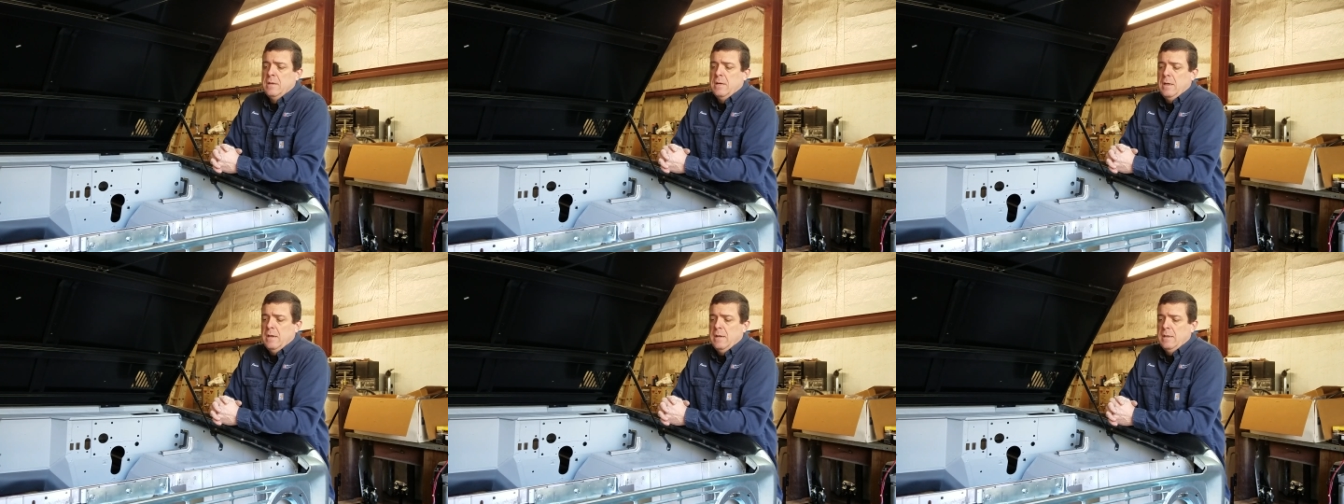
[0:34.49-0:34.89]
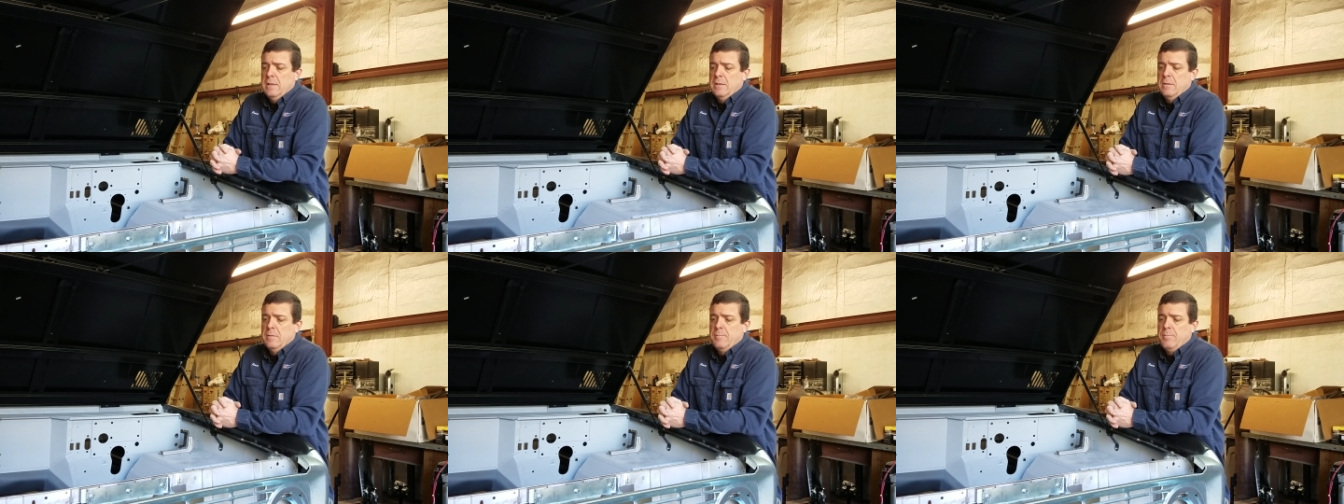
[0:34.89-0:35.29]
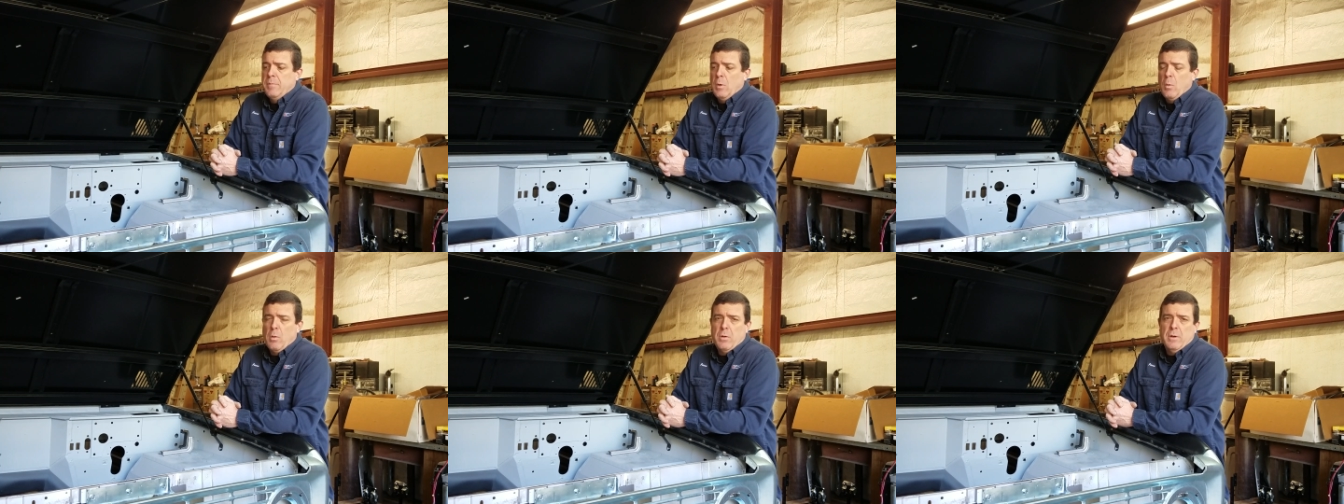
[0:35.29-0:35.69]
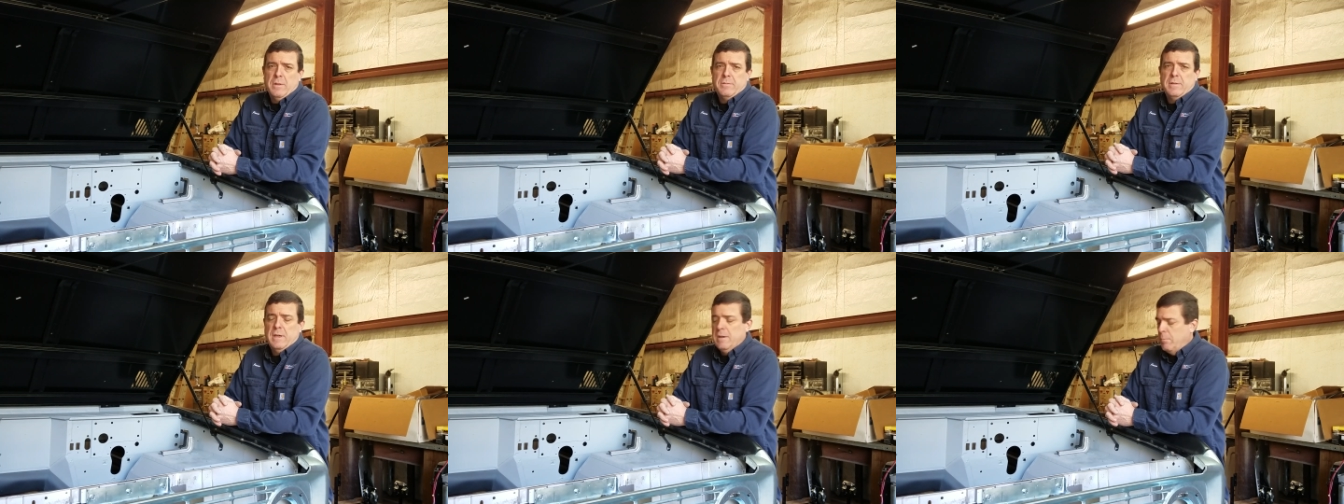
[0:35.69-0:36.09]
I uh, ordered a
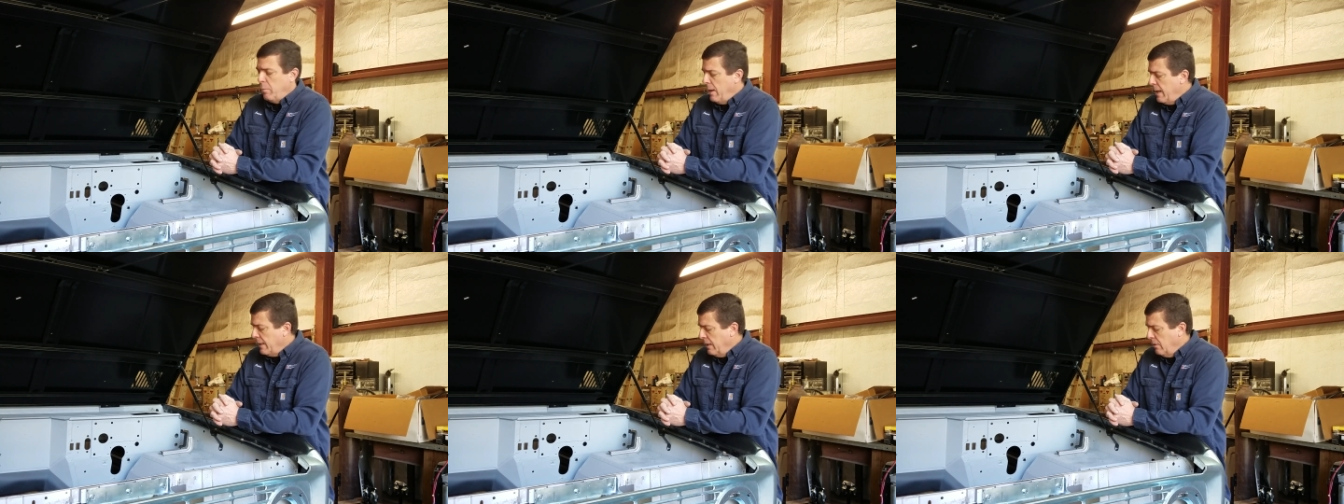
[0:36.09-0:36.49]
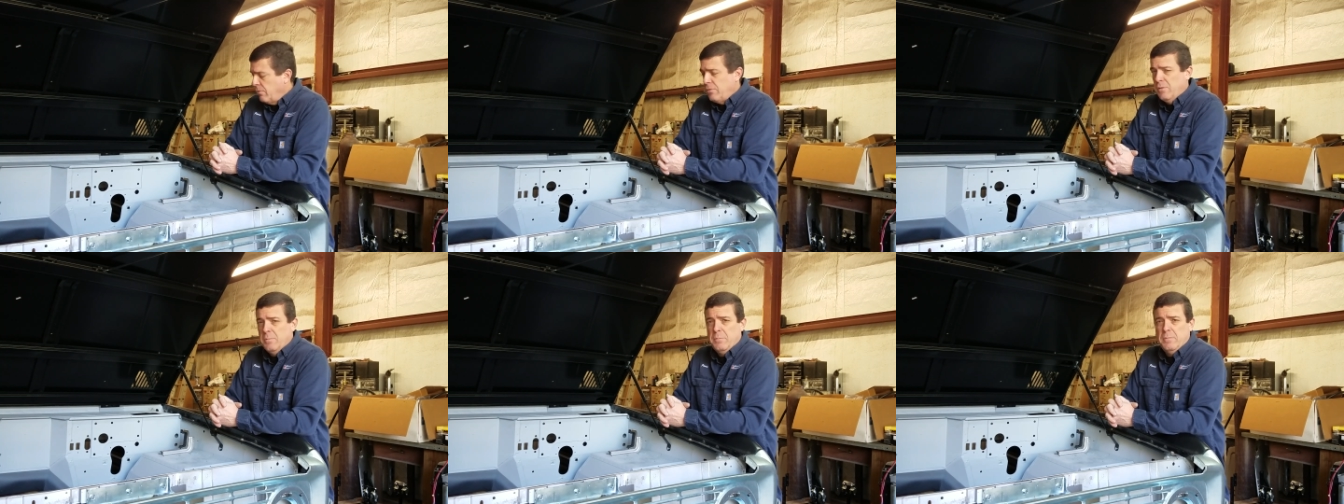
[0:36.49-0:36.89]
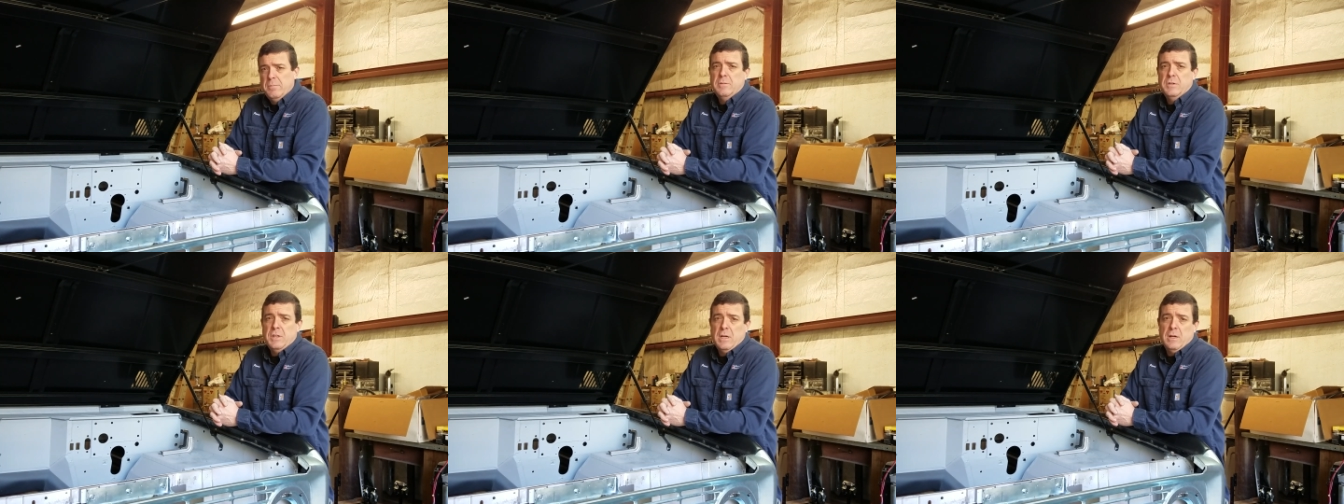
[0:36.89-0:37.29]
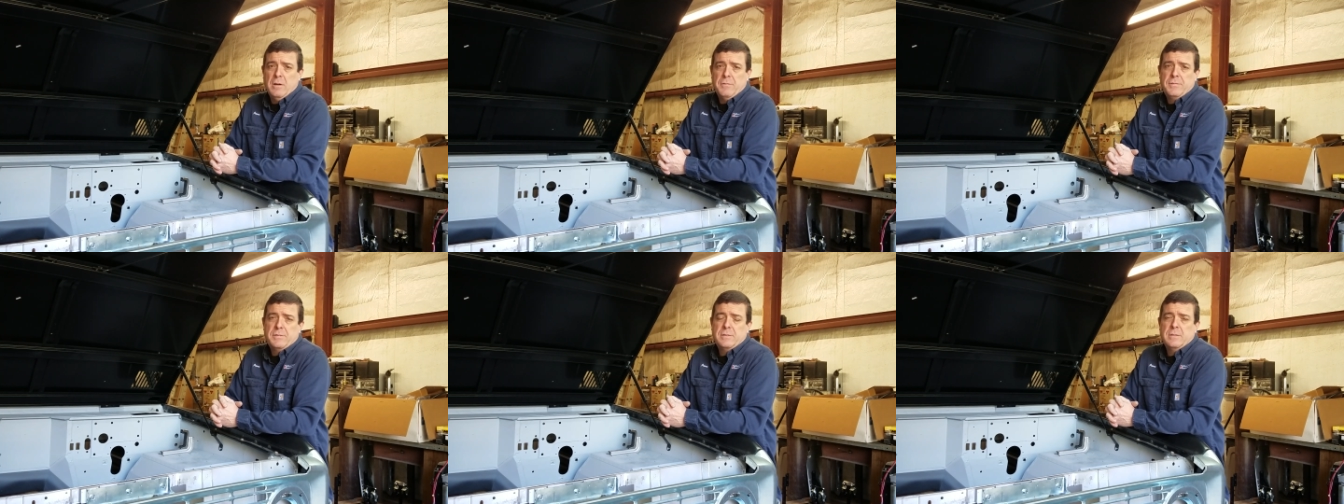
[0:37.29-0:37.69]
set of brackets from
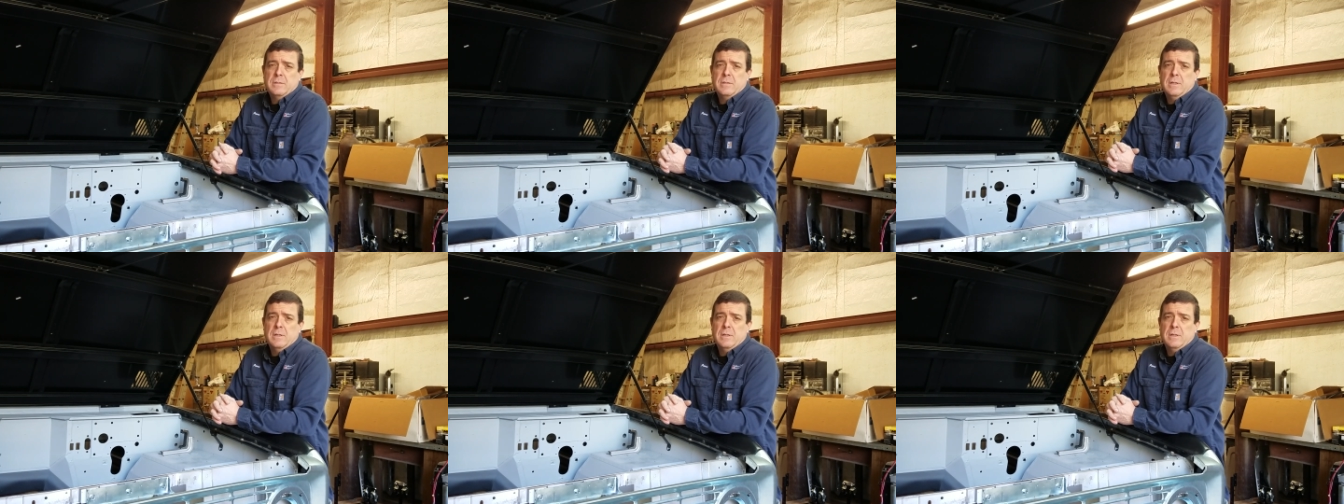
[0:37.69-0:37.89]
Duff's.